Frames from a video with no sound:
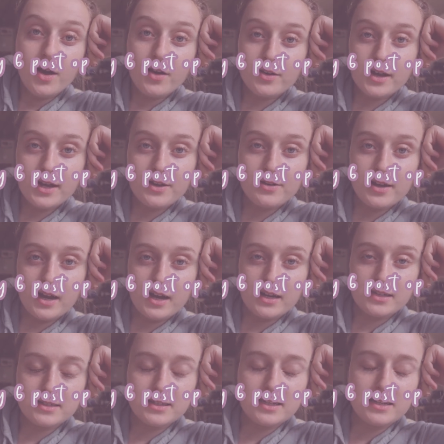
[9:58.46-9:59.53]
Okay, you
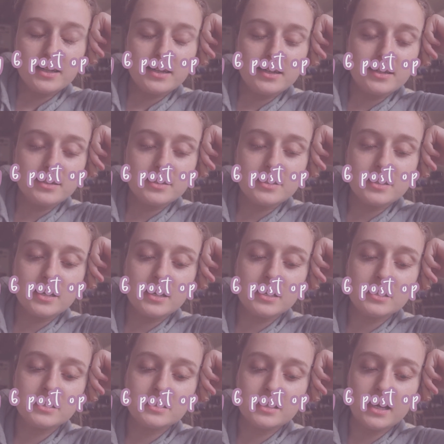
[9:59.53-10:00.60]
guys, it is
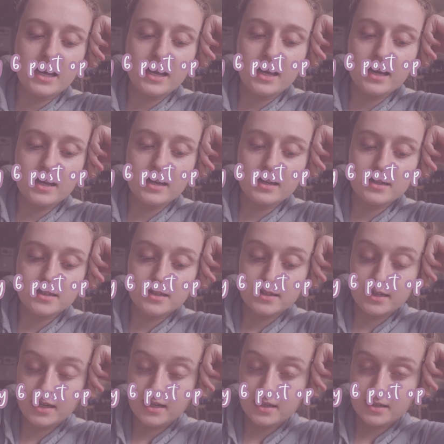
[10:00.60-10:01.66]
day
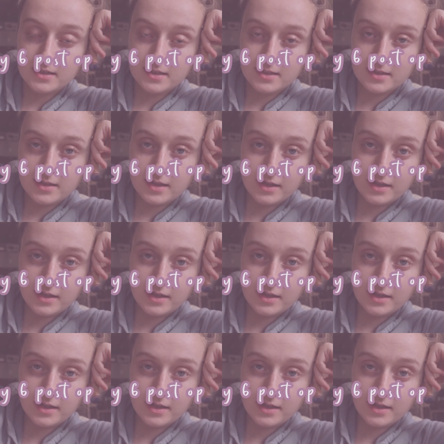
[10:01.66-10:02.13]
6.